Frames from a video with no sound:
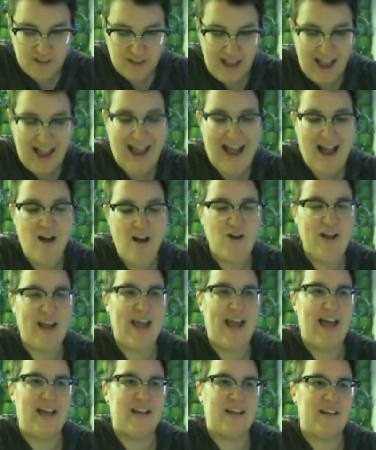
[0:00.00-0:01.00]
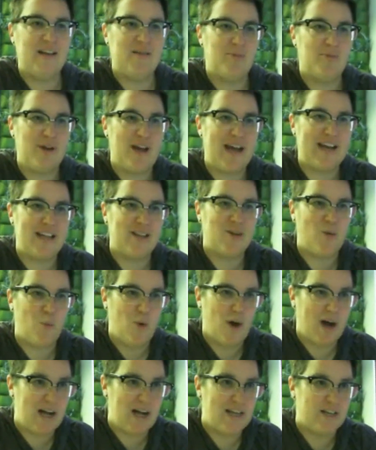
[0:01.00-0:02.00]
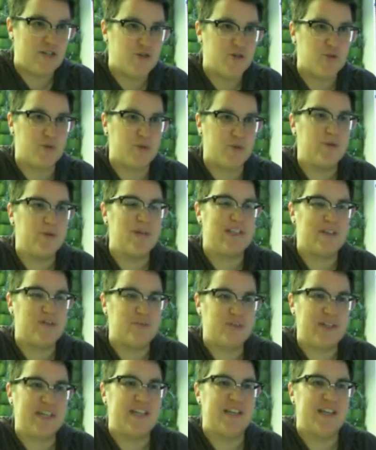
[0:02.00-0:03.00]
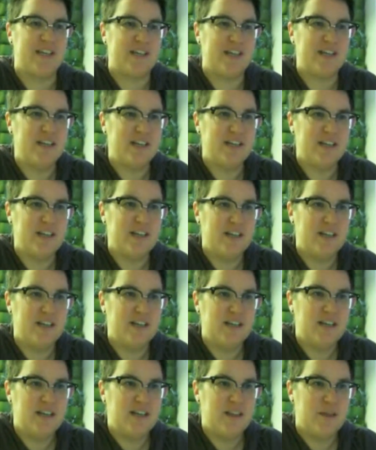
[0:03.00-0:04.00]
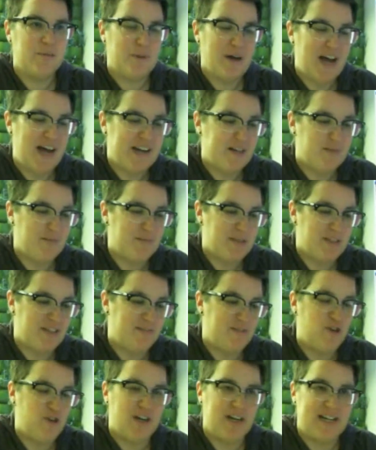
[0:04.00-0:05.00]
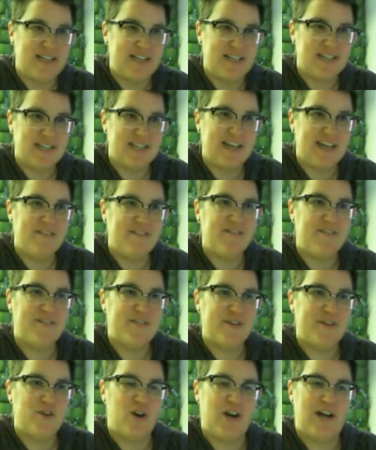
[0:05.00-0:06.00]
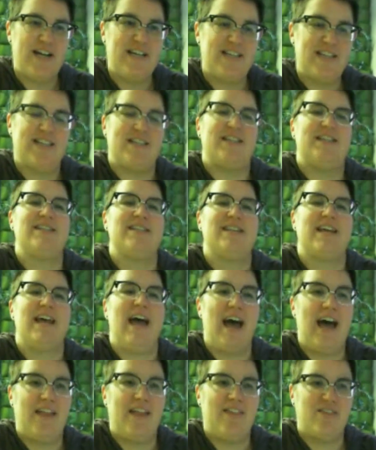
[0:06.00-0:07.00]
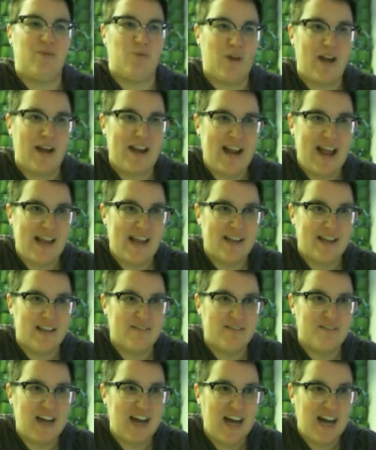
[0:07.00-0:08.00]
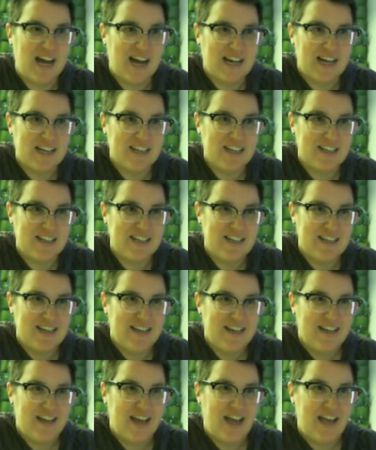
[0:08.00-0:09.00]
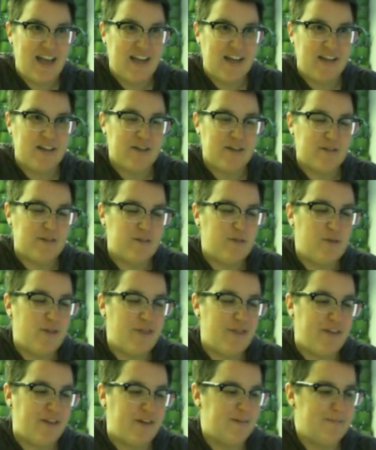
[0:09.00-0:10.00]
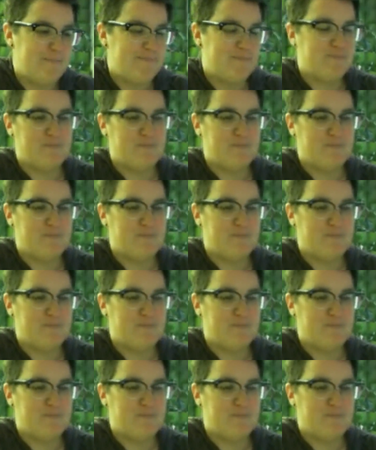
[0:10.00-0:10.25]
how can the bread and the wine truly be the body and blood of Christ if Christ is at the right hand of God? And Luther